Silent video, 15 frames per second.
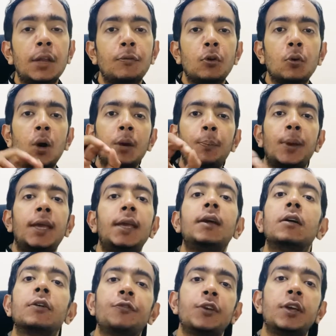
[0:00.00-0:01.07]
If you are
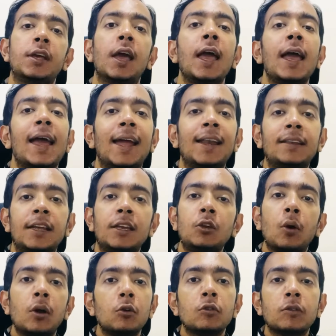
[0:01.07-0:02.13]
paying a fee and then
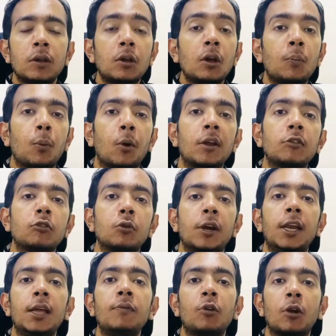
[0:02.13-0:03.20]
you are using your points to
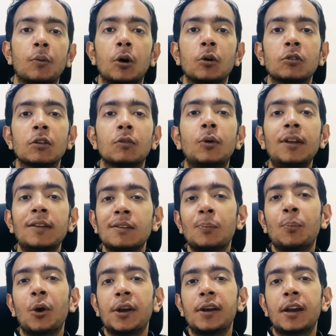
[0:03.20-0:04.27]
redeem for vouchers, what is the
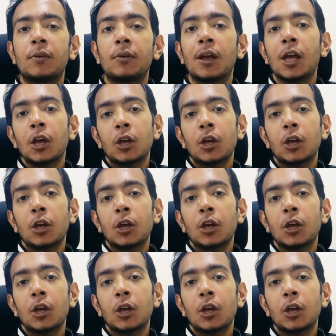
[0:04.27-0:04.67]
point, right?